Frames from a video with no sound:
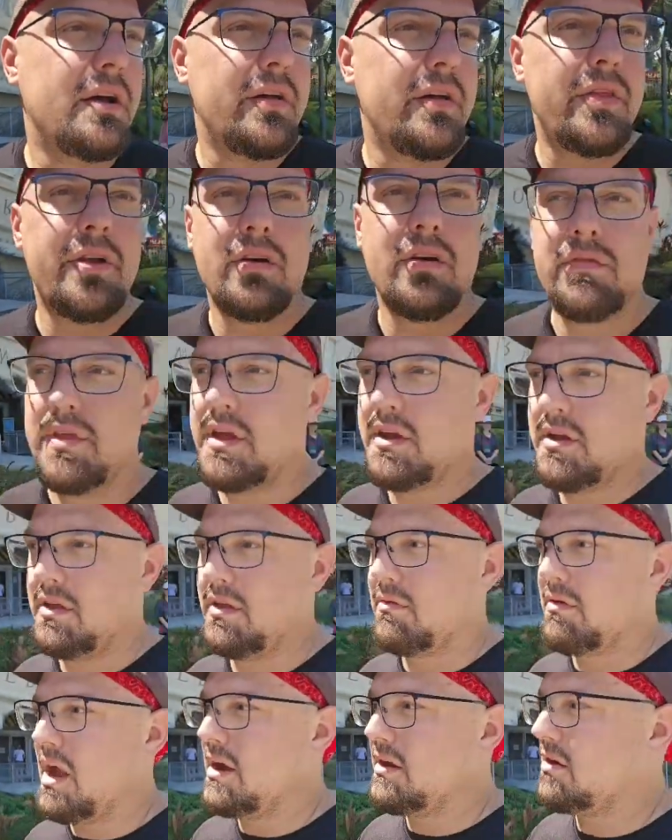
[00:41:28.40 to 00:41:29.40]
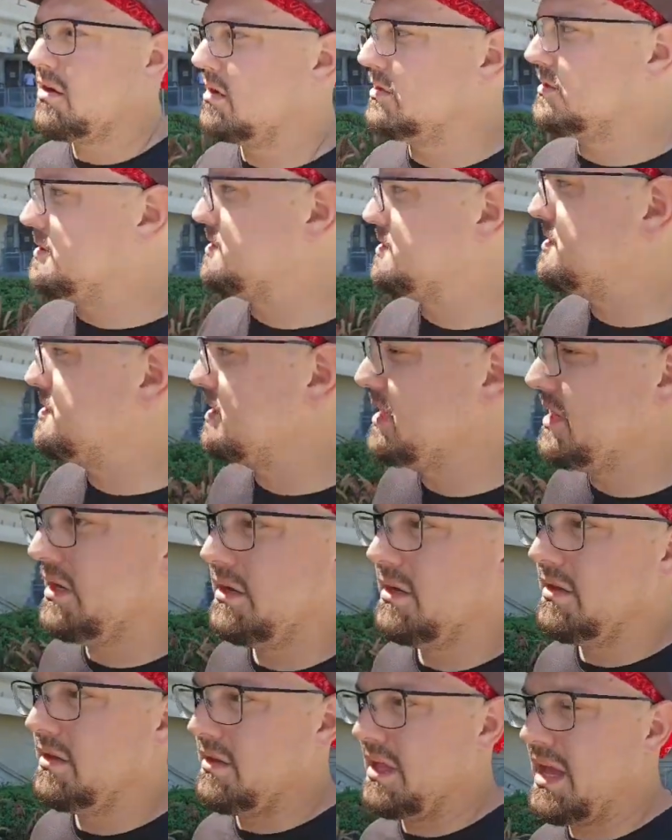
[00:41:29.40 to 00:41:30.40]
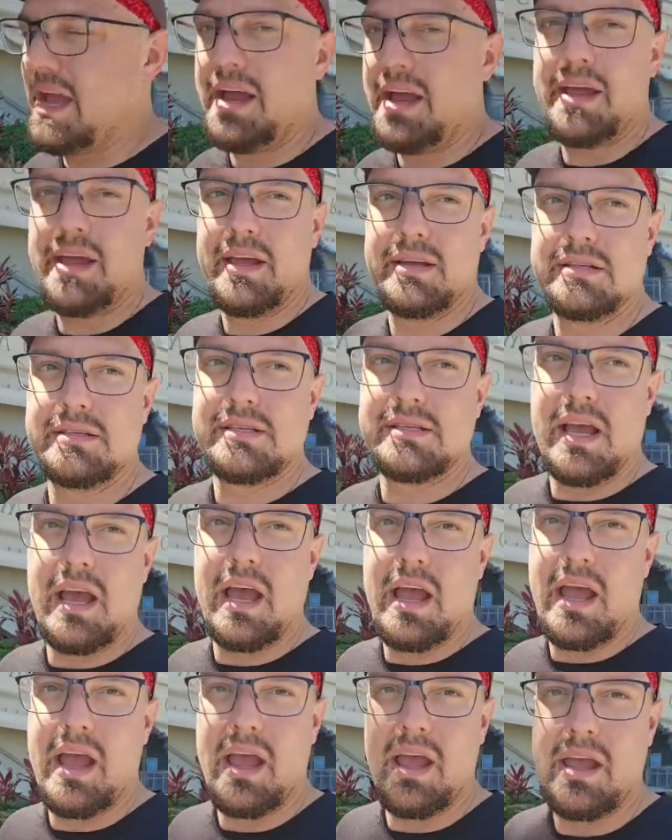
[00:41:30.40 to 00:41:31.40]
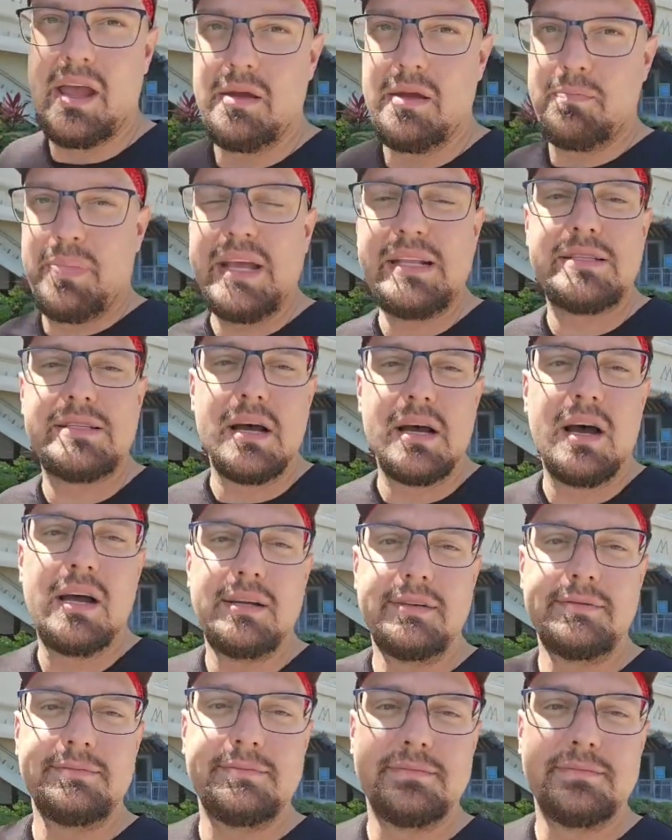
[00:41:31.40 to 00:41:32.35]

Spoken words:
Then over there to the right across the street, that is a Pizza Hut.